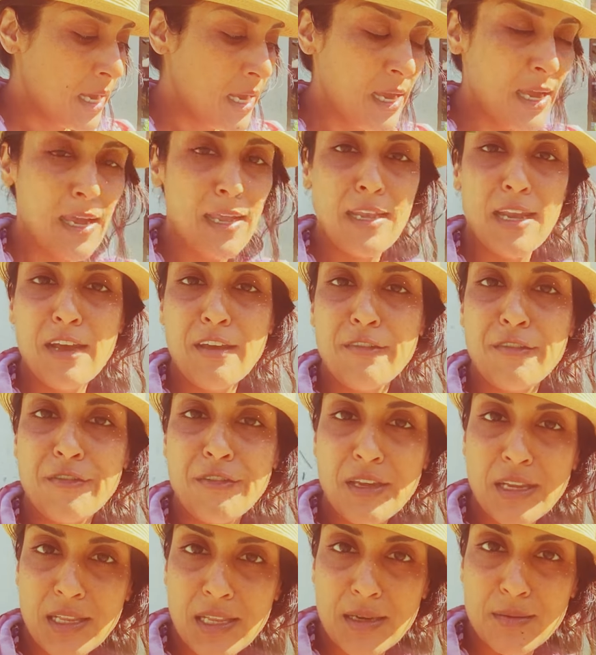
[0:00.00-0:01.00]
And I
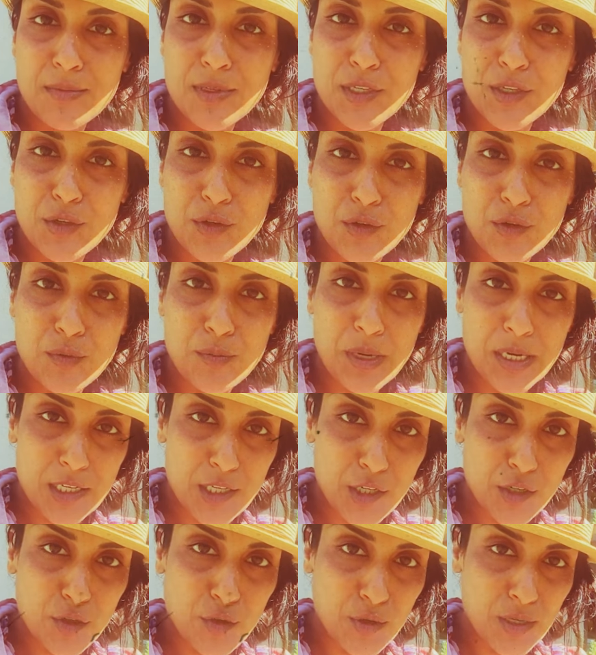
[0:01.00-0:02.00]
feed them to my
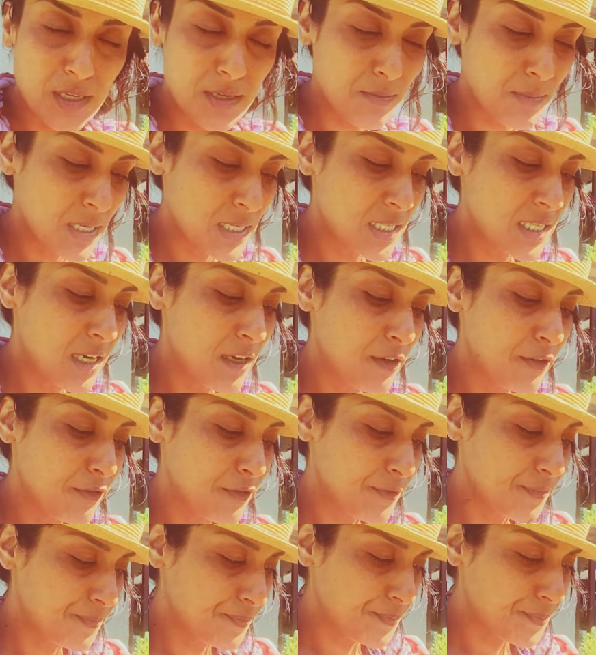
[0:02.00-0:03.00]
children and myself
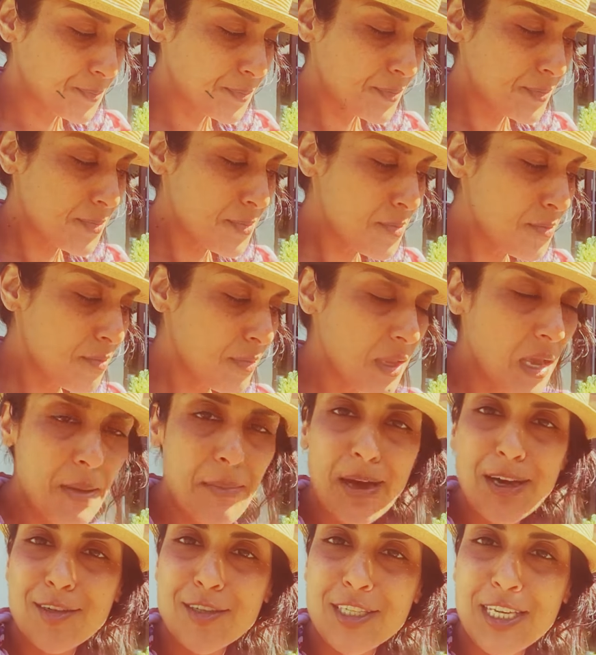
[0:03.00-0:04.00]

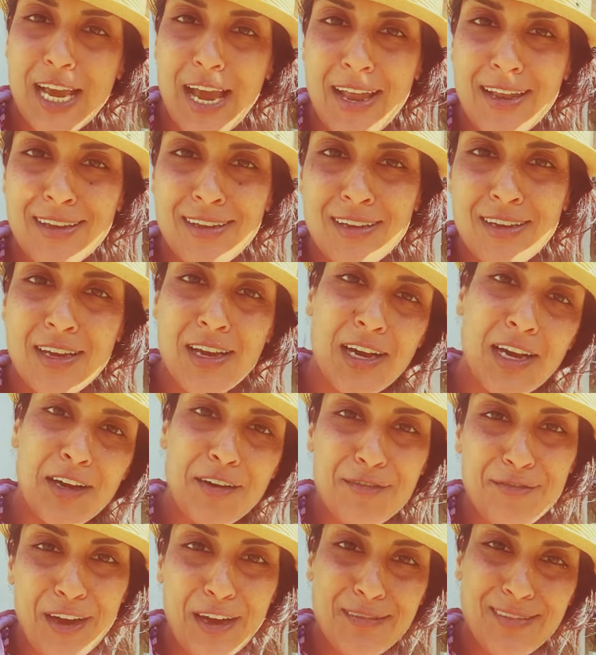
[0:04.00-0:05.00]
about
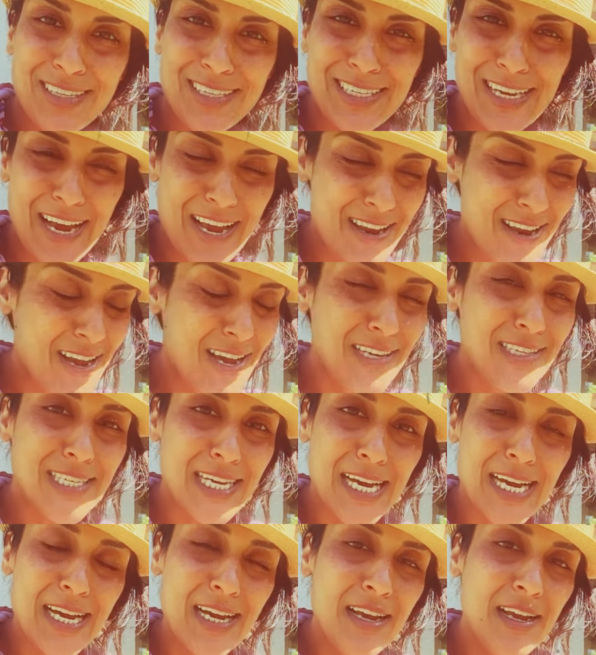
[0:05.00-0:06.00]
5 to 10 a
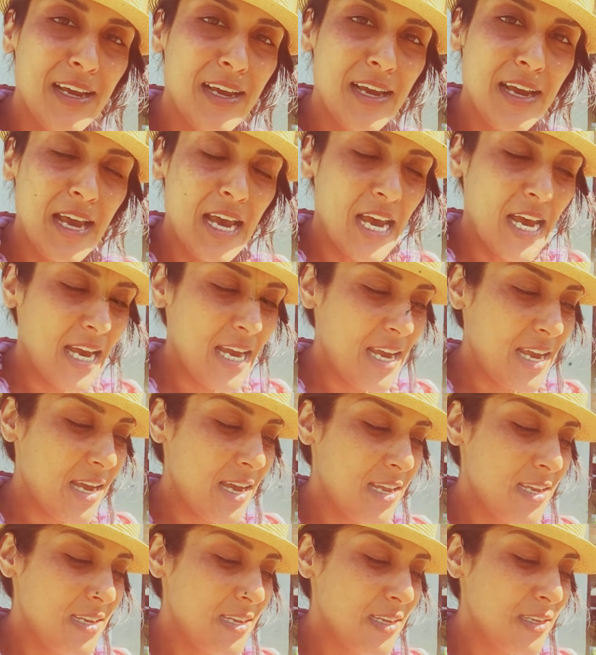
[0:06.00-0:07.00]
day,
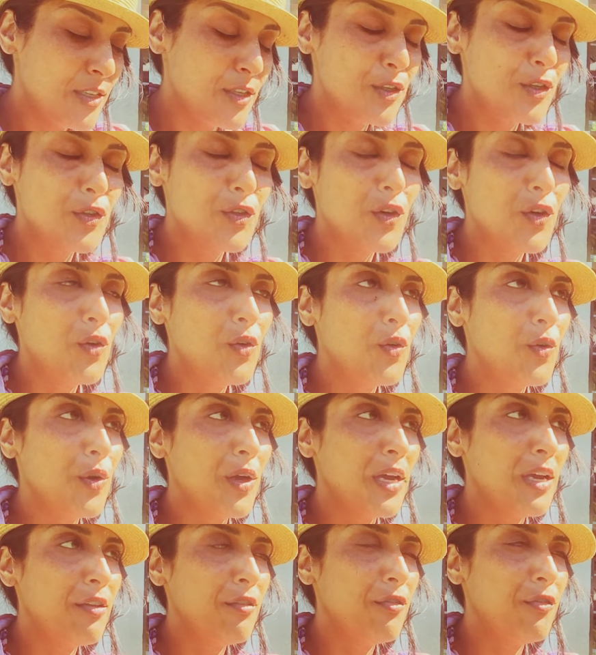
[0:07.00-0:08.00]
and it's so
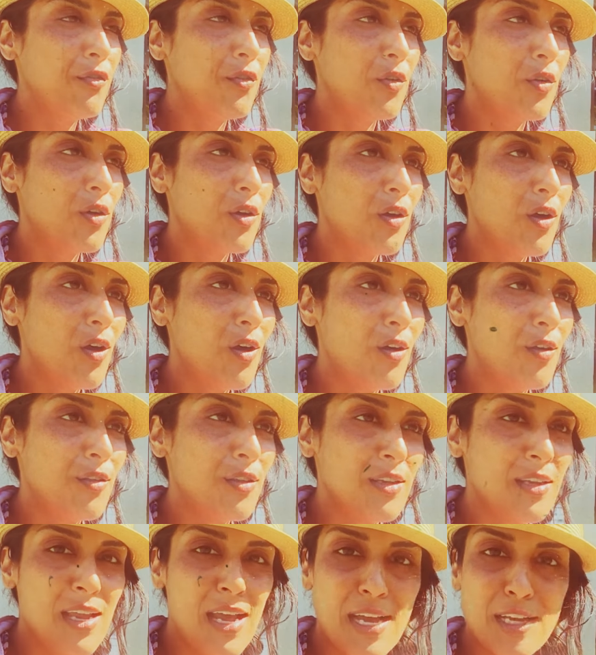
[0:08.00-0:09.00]
great for all
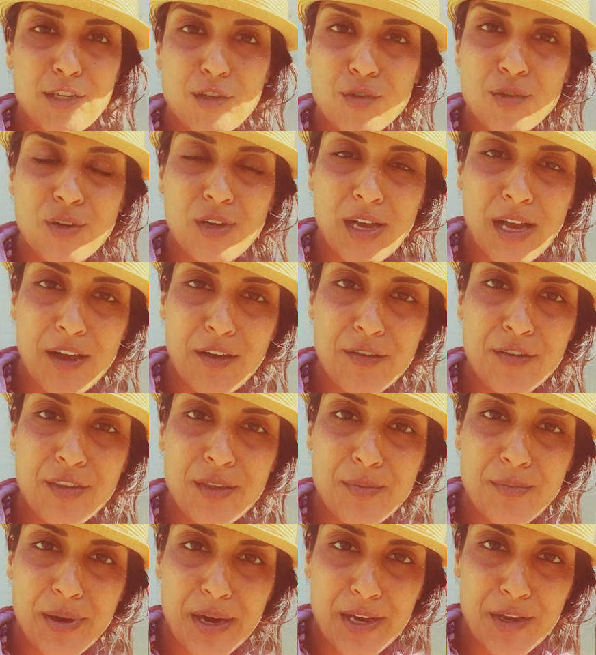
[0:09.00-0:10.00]
the natural,
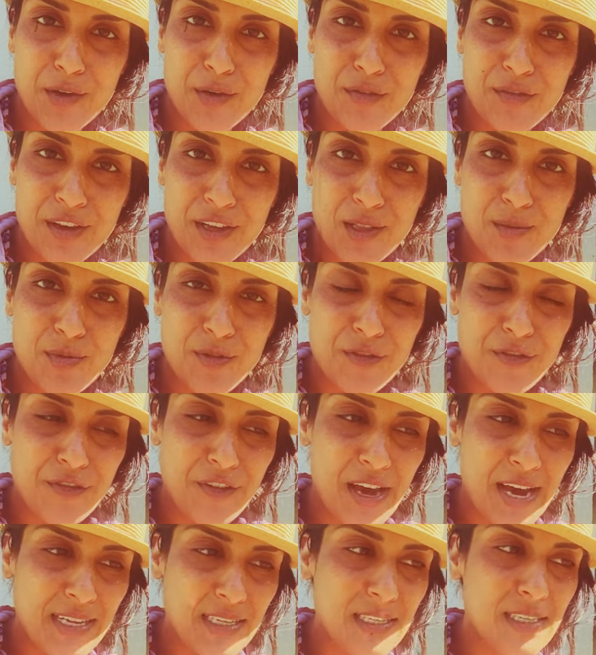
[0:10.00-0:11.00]
healthy, bioavailable
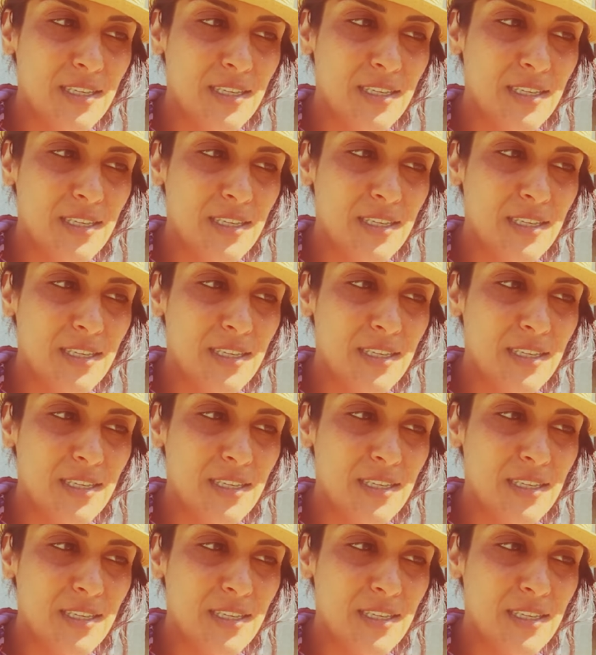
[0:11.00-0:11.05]
fats.